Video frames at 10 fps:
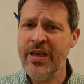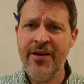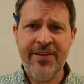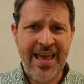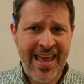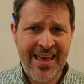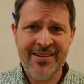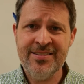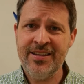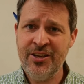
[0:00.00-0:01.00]
have
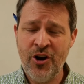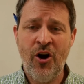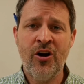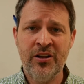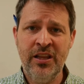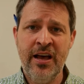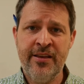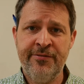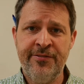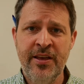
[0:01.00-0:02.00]
end in our
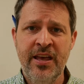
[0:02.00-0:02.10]
life,